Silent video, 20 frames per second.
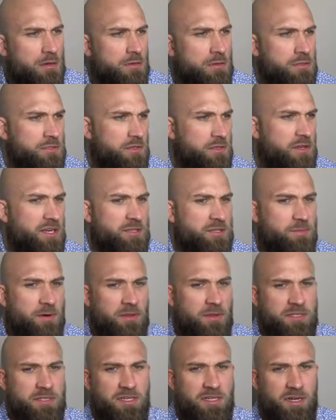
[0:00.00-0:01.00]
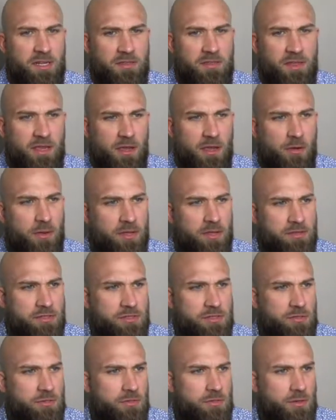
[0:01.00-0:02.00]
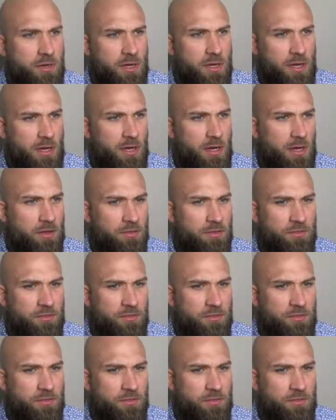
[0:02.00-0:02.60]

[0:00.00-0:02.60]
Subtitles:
So the next part of the study, they go into a